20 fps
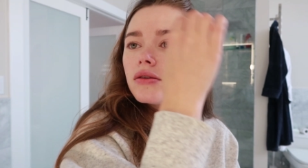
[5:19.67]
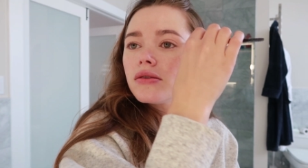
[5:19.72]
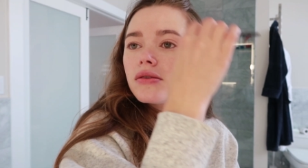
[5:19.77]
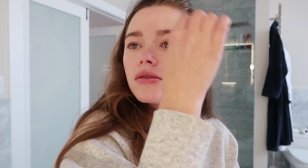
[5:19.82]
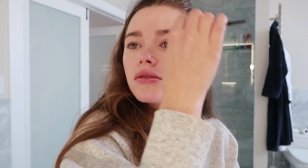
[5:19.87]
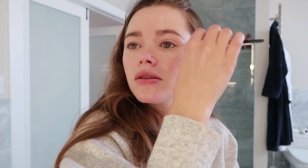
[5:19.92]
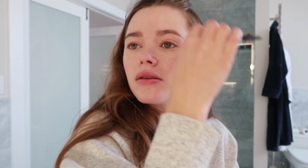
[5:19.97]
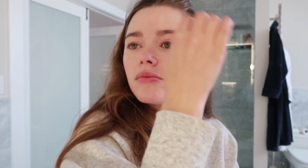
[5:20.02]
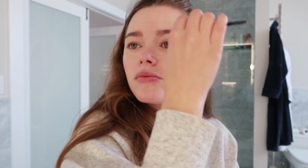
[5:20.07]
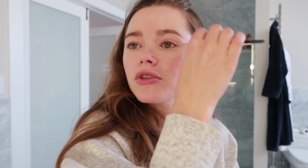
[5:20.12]

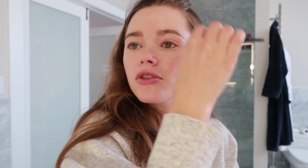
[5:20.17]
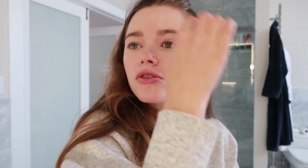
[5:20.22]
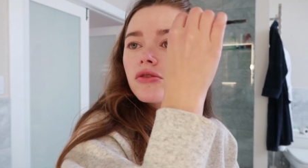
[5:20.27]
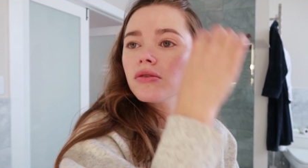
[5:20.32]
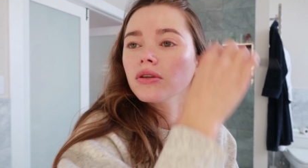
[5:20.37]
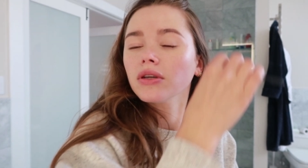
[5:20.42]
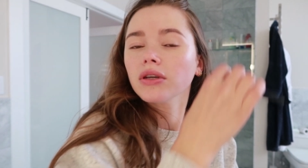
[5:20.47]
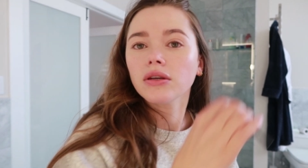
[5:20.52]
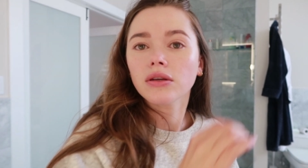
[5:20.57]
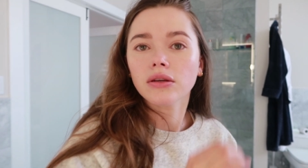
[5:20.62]

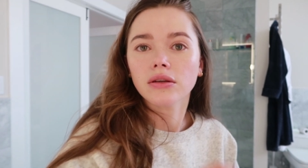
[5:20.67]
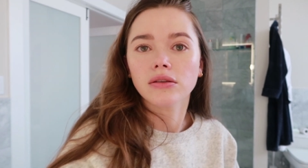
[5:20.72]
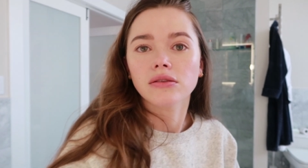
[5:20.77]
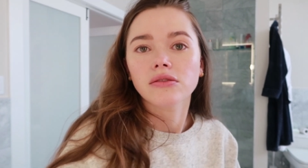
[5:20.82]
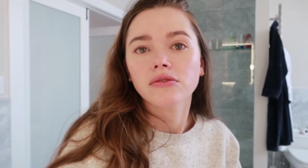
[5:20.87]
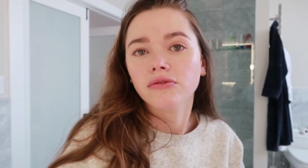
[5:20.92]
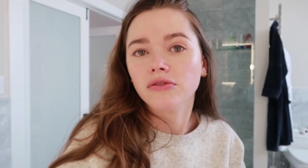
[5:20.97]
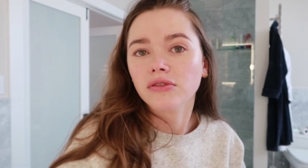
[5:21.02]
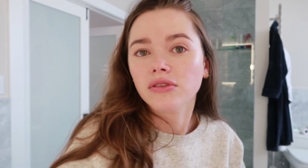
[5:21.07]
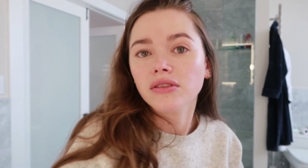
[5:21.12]
Symmetry
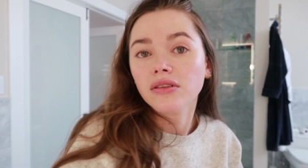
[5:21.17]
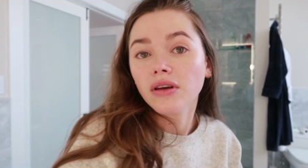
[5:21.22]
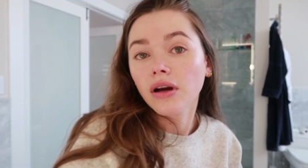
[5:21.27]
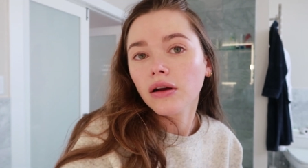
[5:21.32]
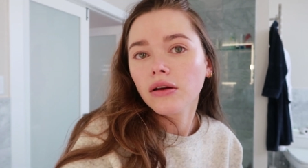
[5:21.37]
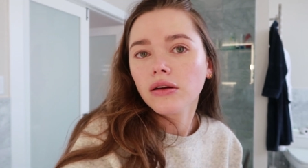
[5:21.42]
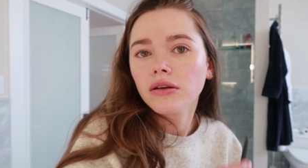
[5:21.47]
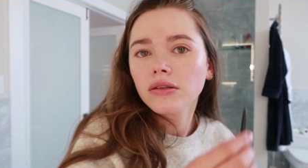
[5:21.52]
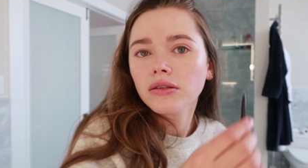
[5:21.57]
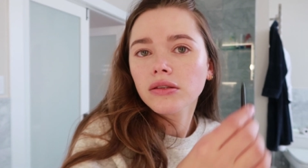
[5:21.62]
is for
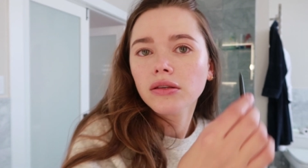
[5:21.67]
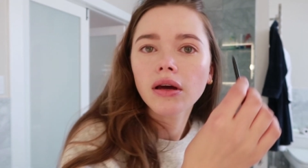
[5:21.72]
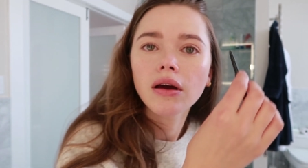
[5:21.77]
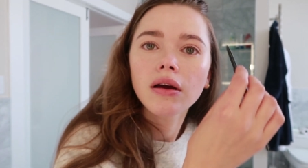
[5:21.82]
suckers.